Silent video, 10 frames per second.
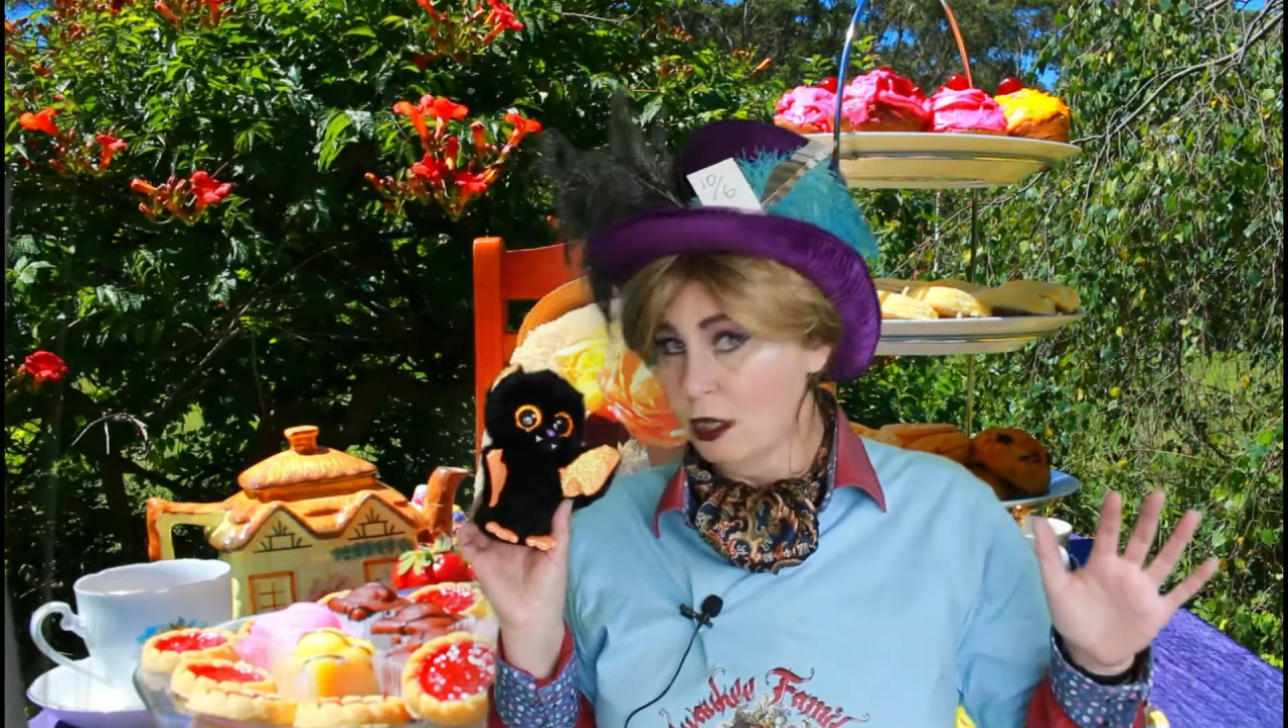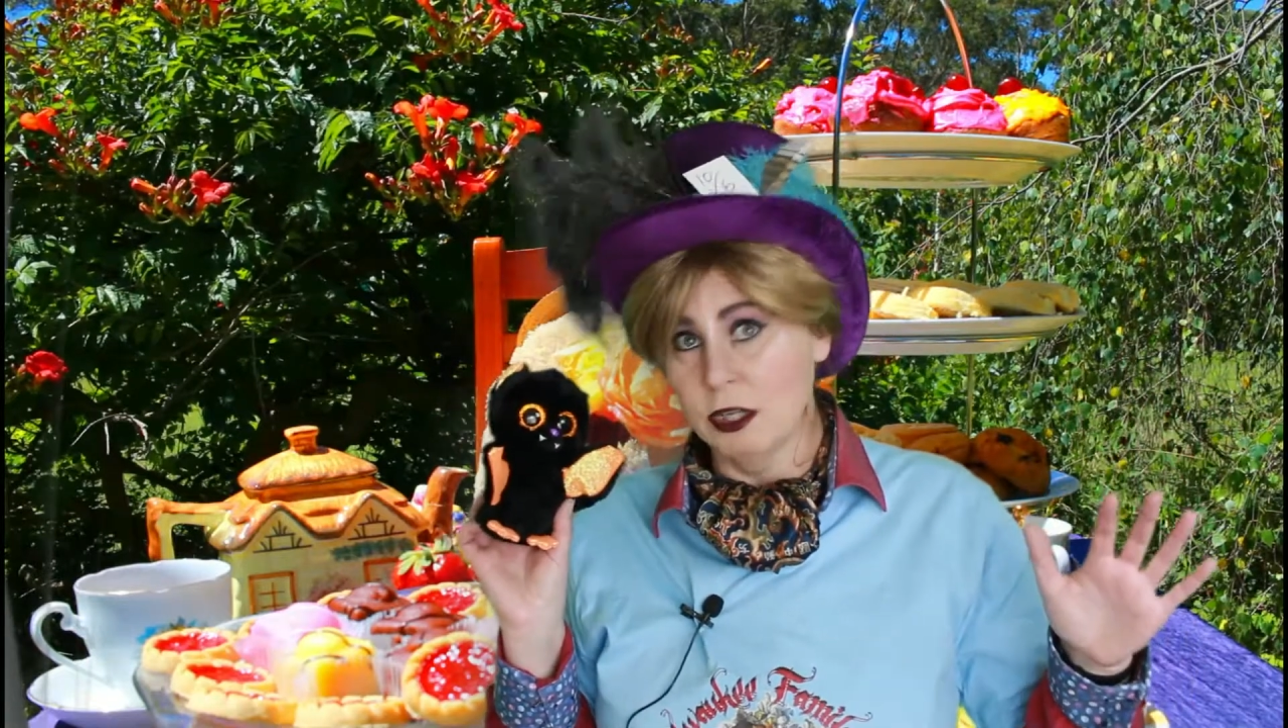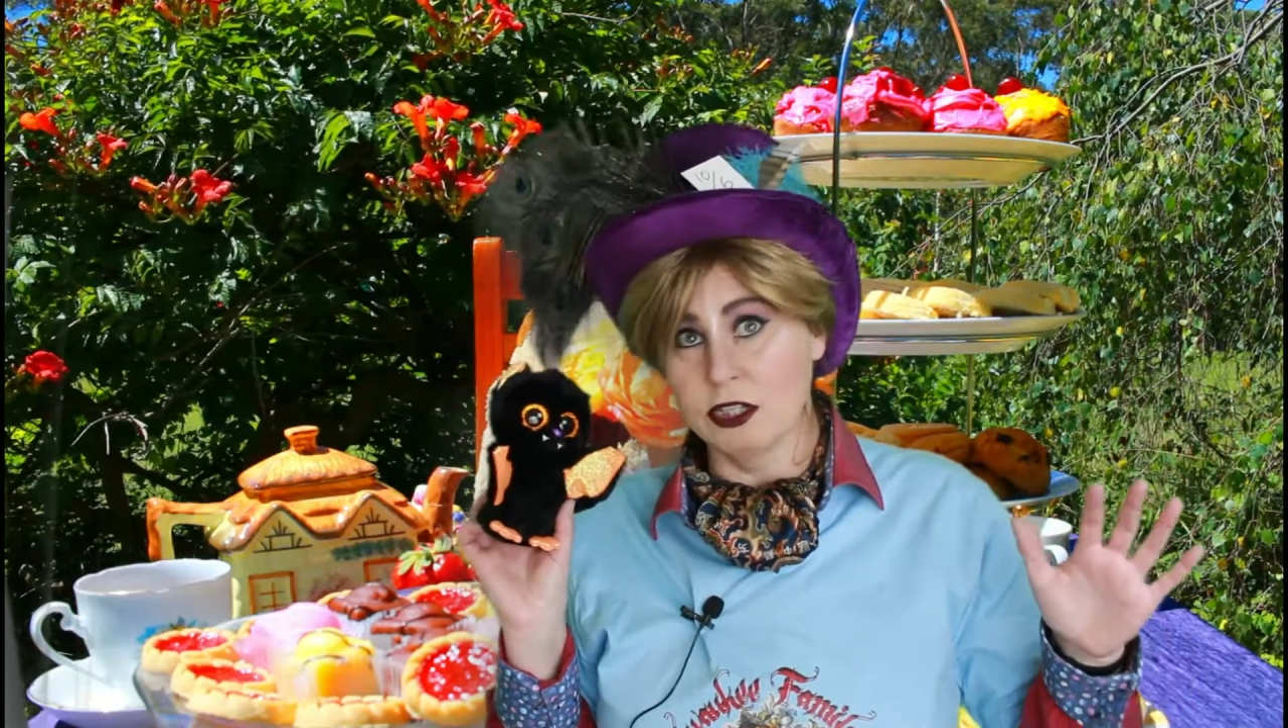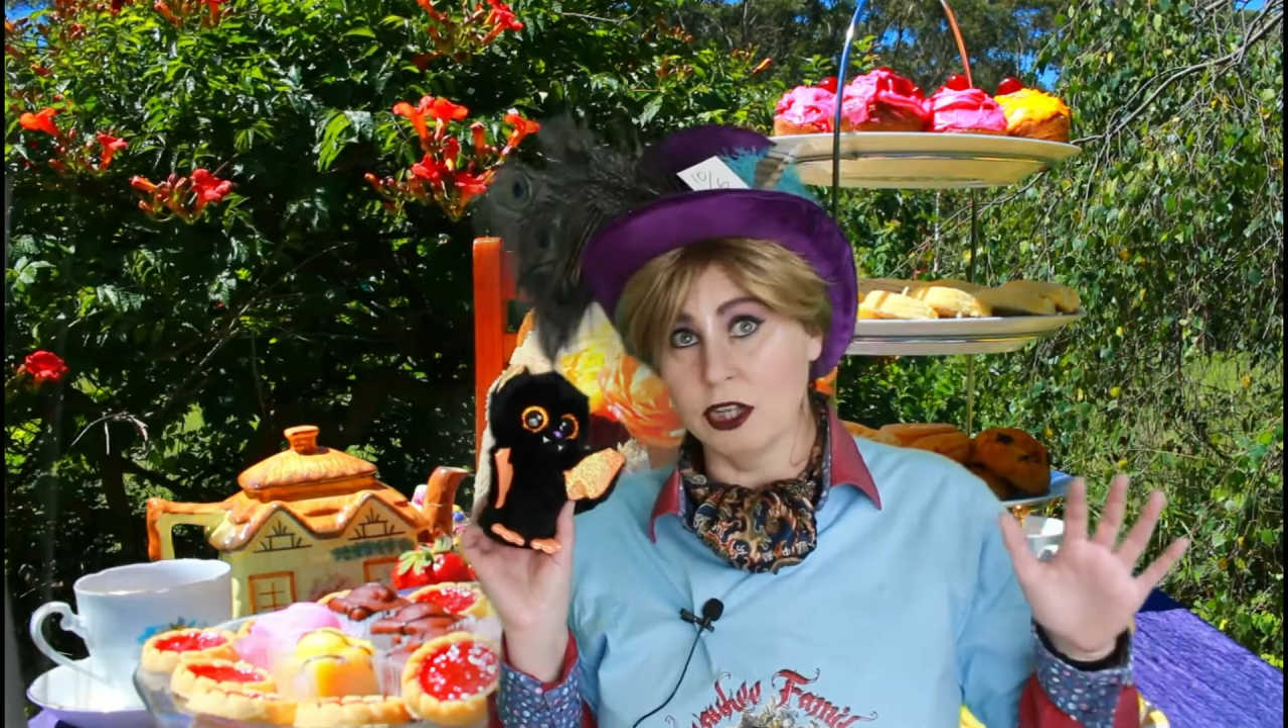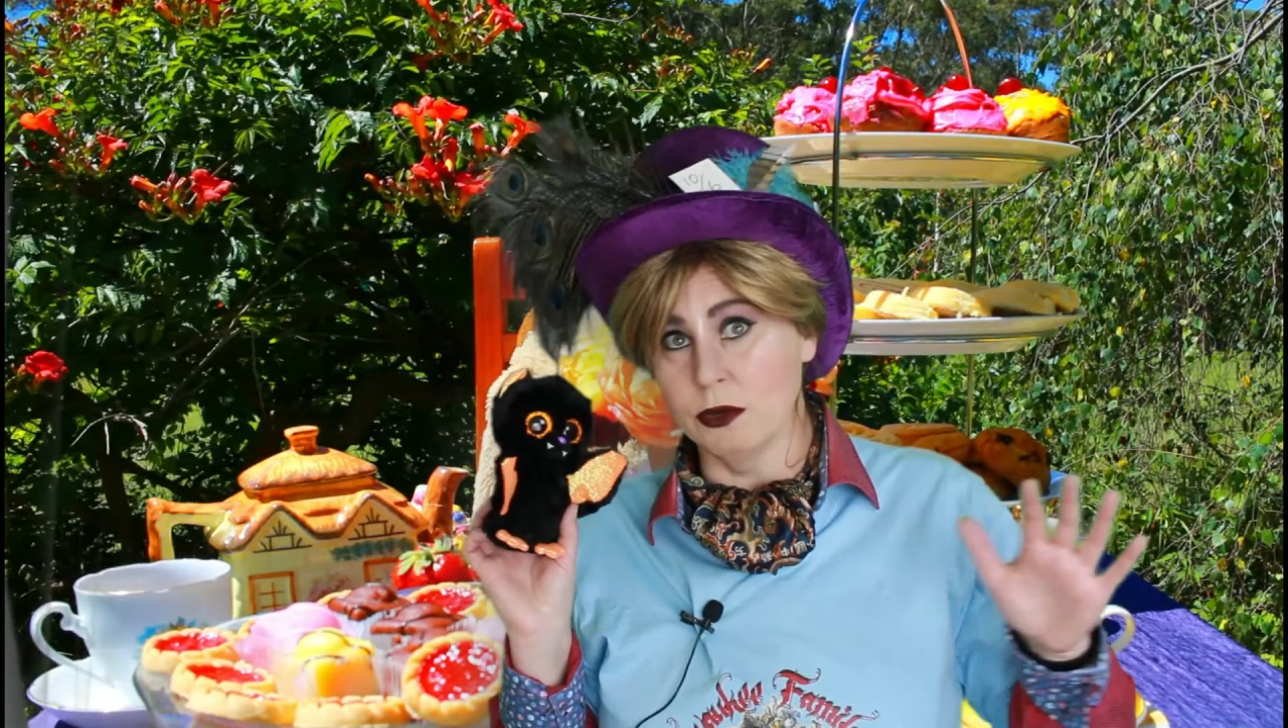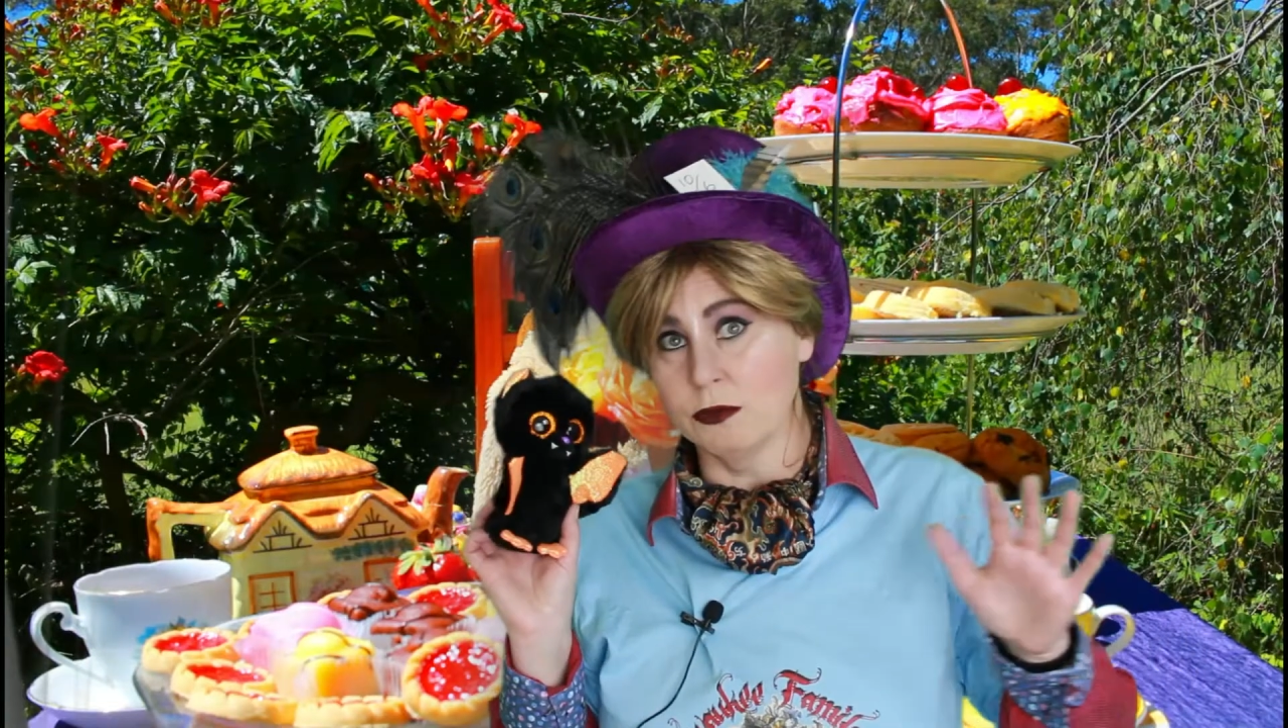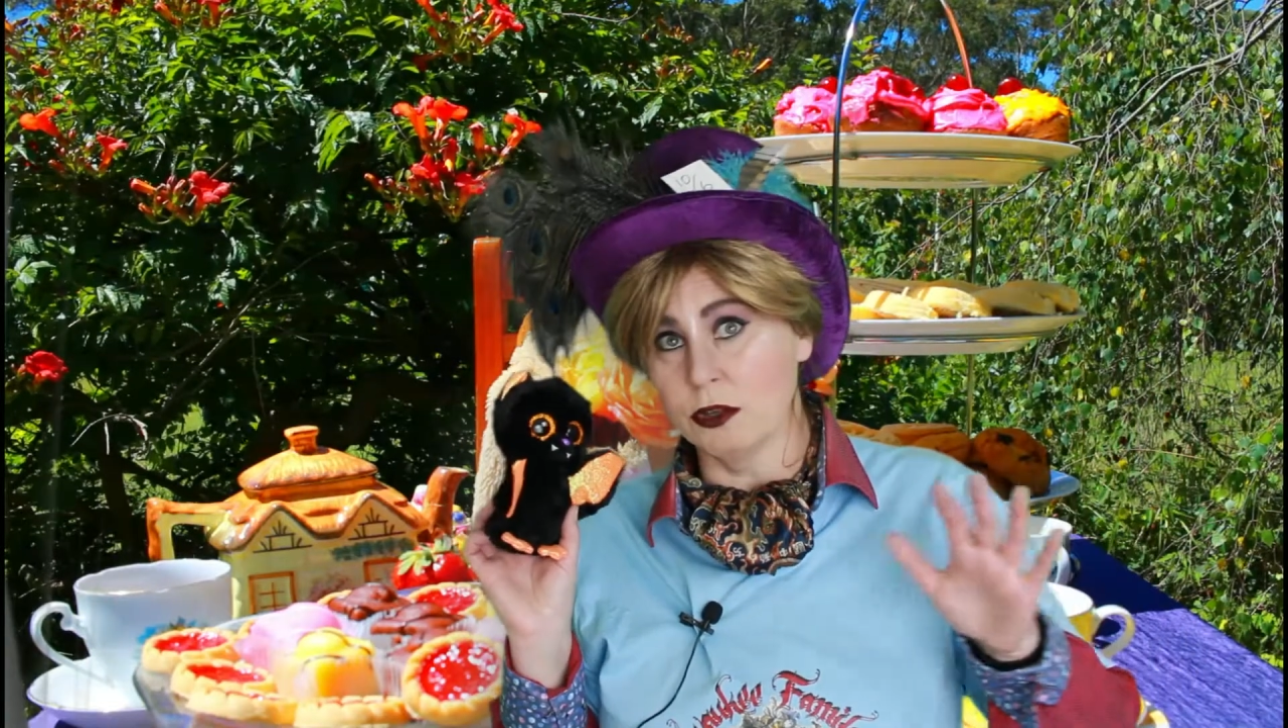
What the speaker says: So